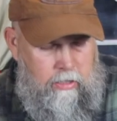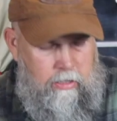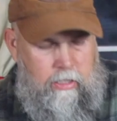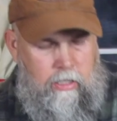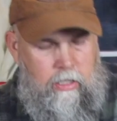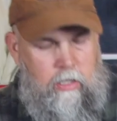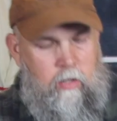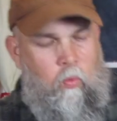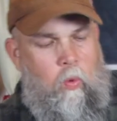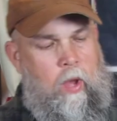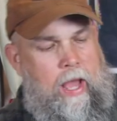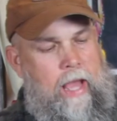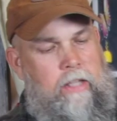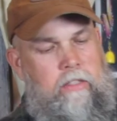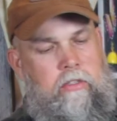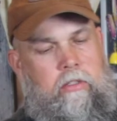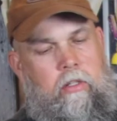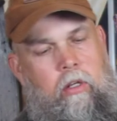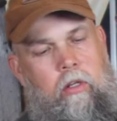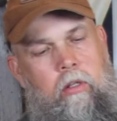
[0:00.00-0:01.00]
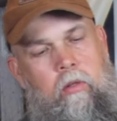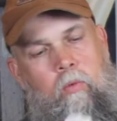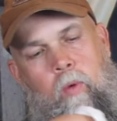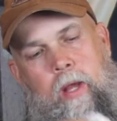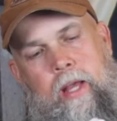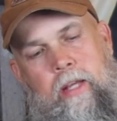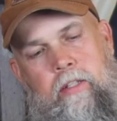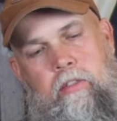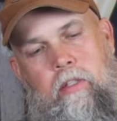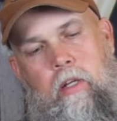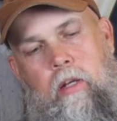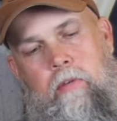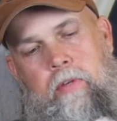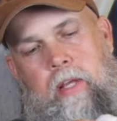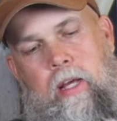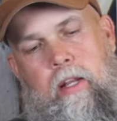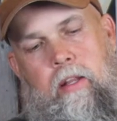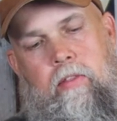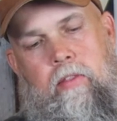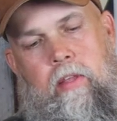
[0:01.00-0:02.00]
Kid, wax on, wax off
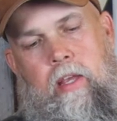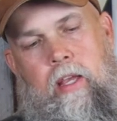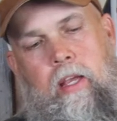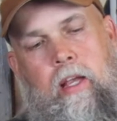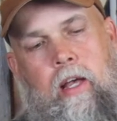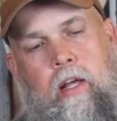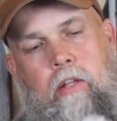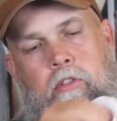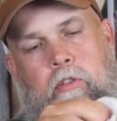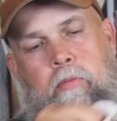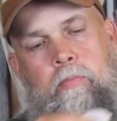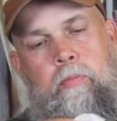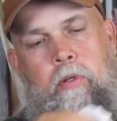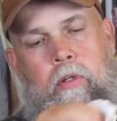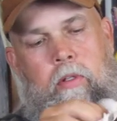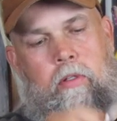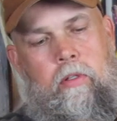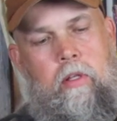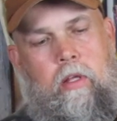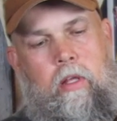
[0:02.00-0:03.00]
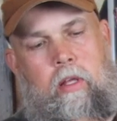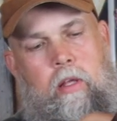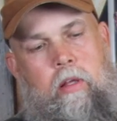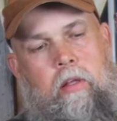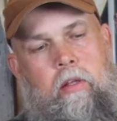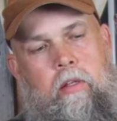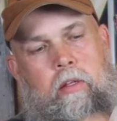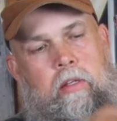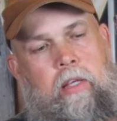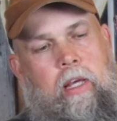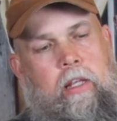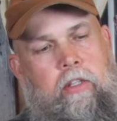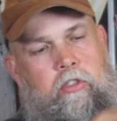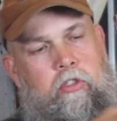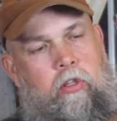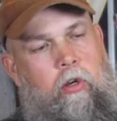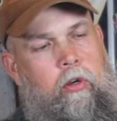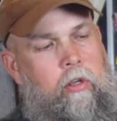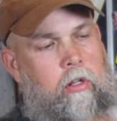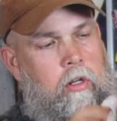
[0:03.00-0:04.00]
kind of thing, I'll just put kind of
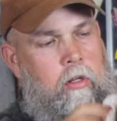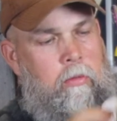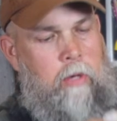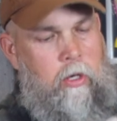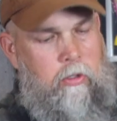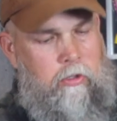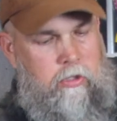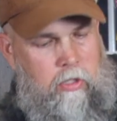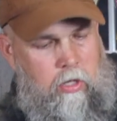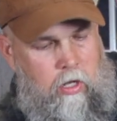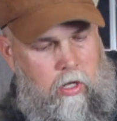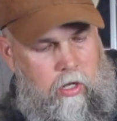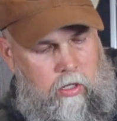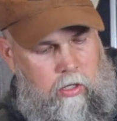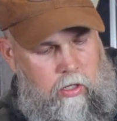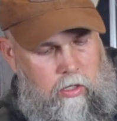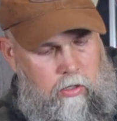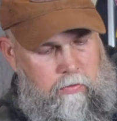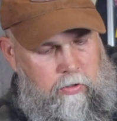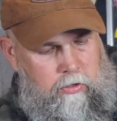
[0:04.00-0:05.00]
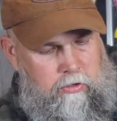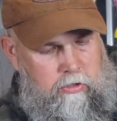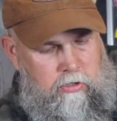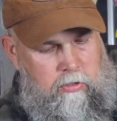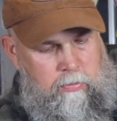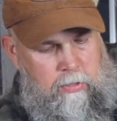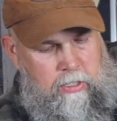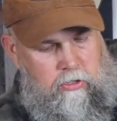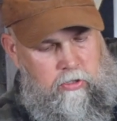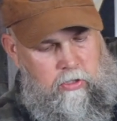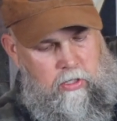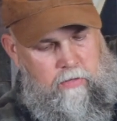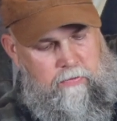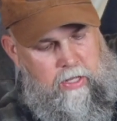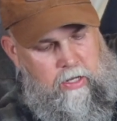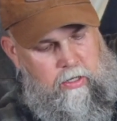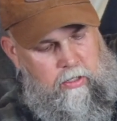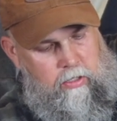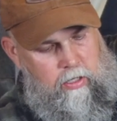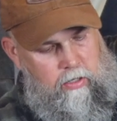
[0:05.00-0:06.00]
circular motion all over it just to make sure I've
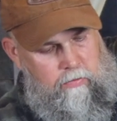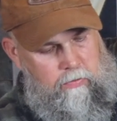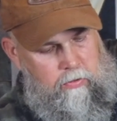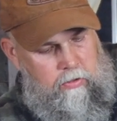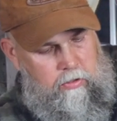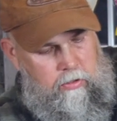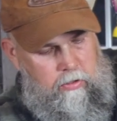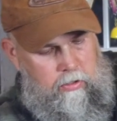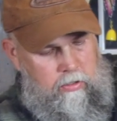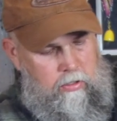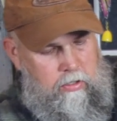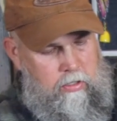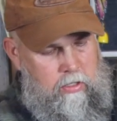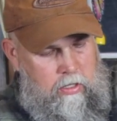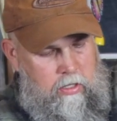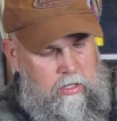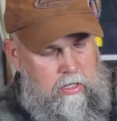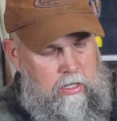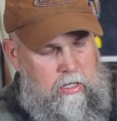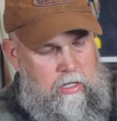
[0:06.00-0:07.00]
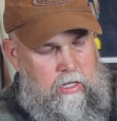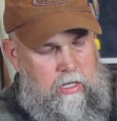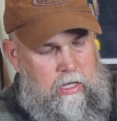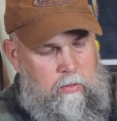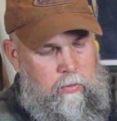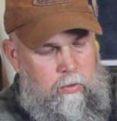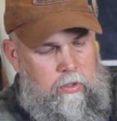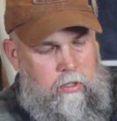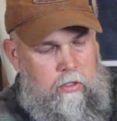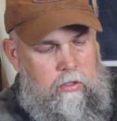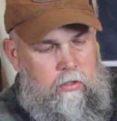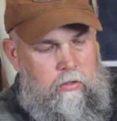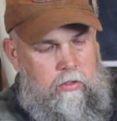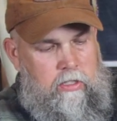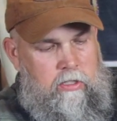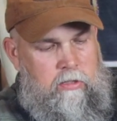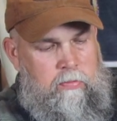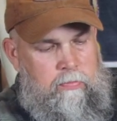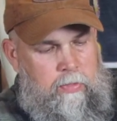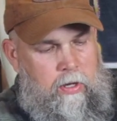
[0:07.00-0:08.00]
got it covered good. And we're going to do
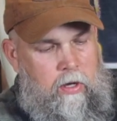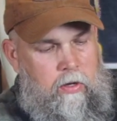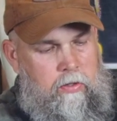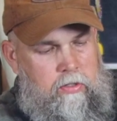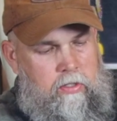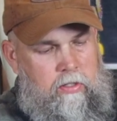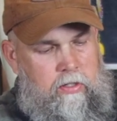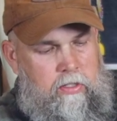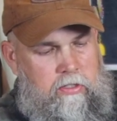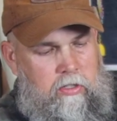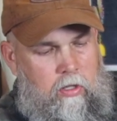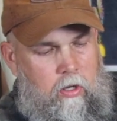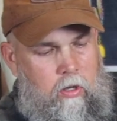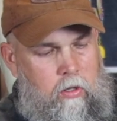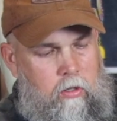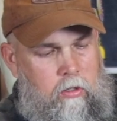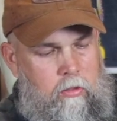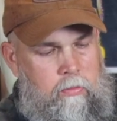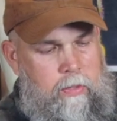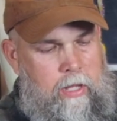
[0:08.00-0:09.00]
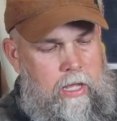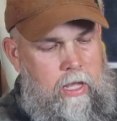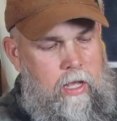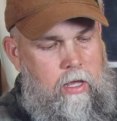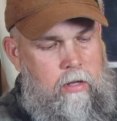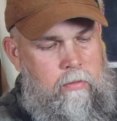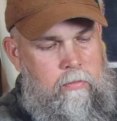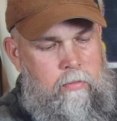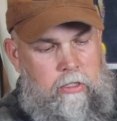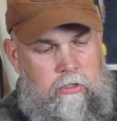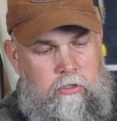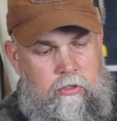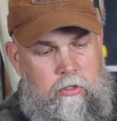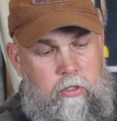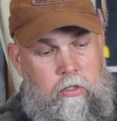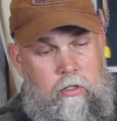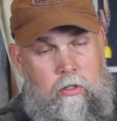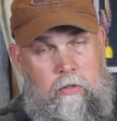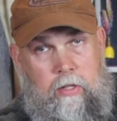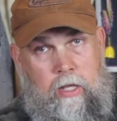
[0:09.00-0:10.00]
this both to this old pan. Make sure you
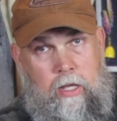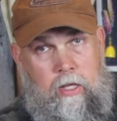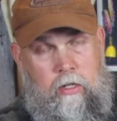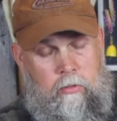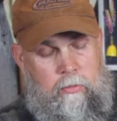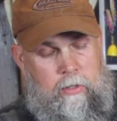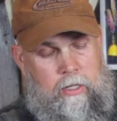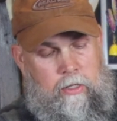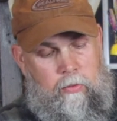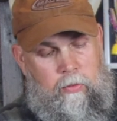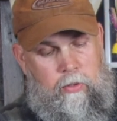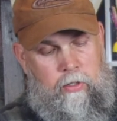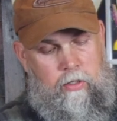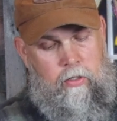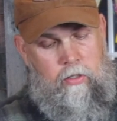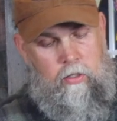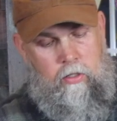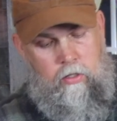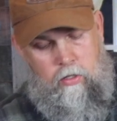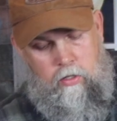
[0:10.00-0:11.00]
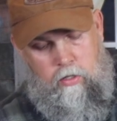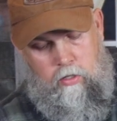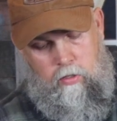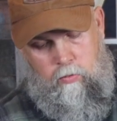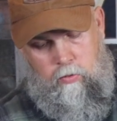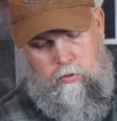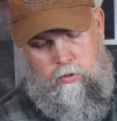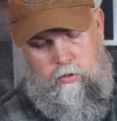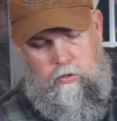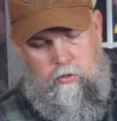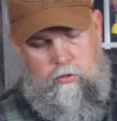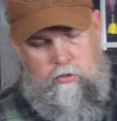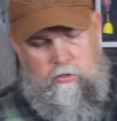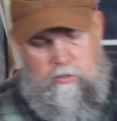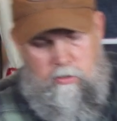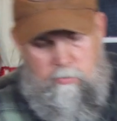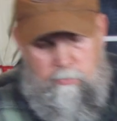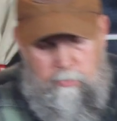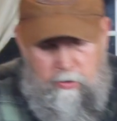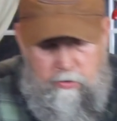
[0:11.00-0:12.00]
include the handle, by the way. We're going to do this
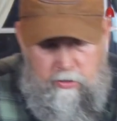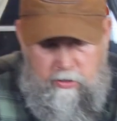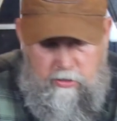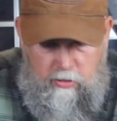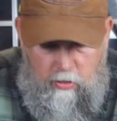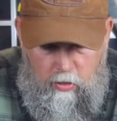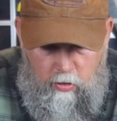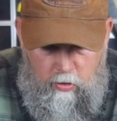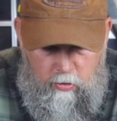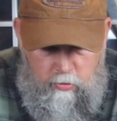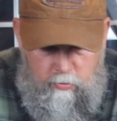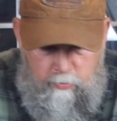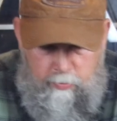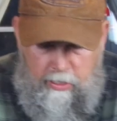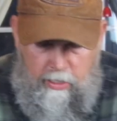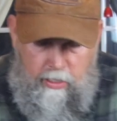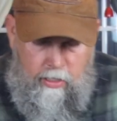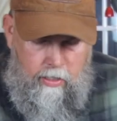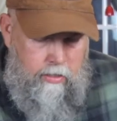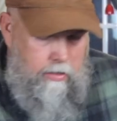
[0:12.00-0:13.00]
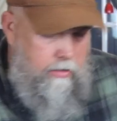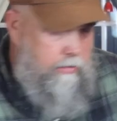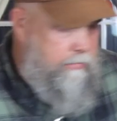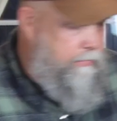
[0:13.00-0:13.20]
to both this old pan,